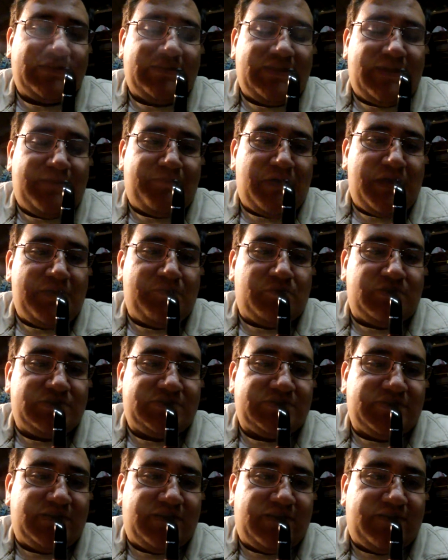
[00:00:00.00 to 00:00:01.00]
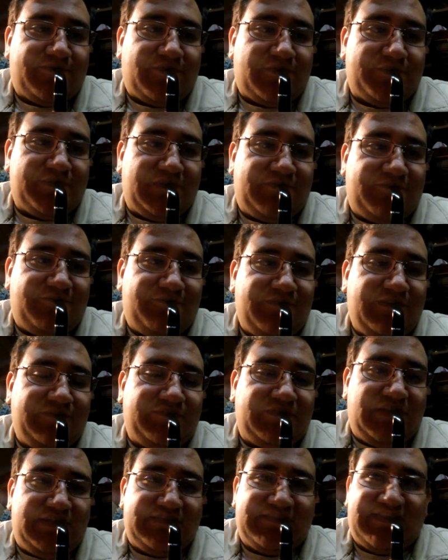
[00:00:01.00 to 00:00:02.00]
And that pipe was from the
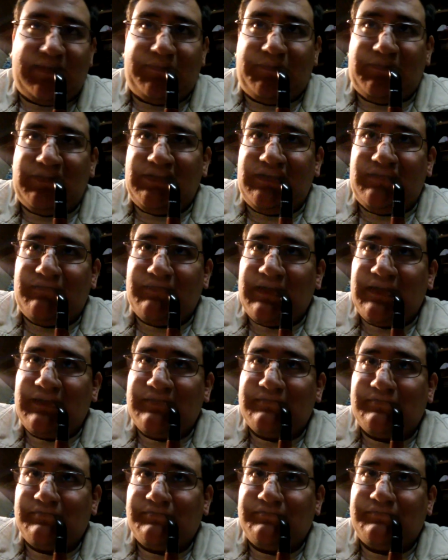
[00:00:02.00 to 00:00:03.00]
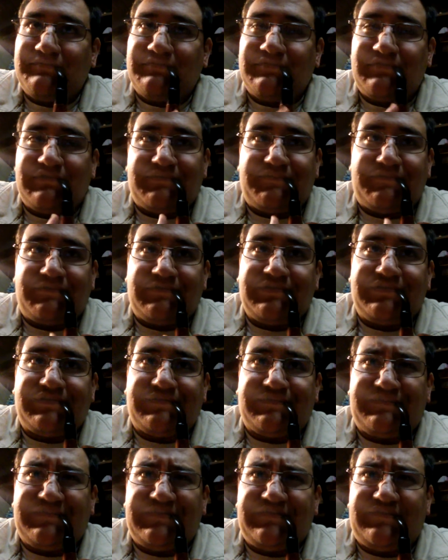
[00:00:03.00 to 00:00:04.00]
50s, I believe. In the
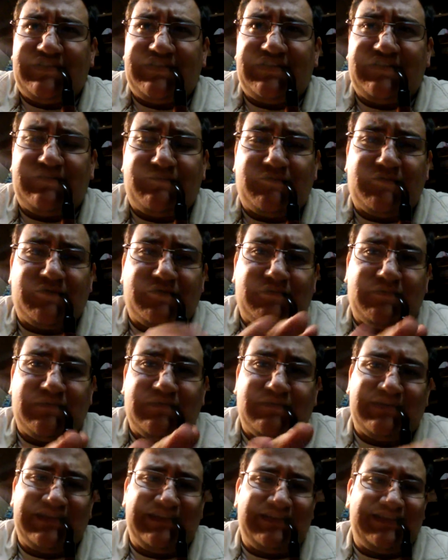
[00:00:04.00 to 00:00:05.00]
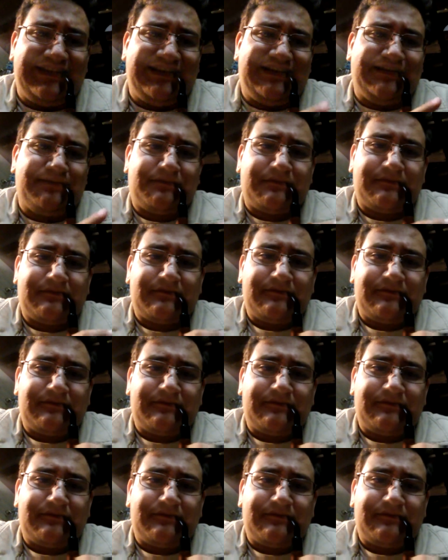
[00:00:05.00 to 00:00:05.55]
40s or 50s, somewhere around that.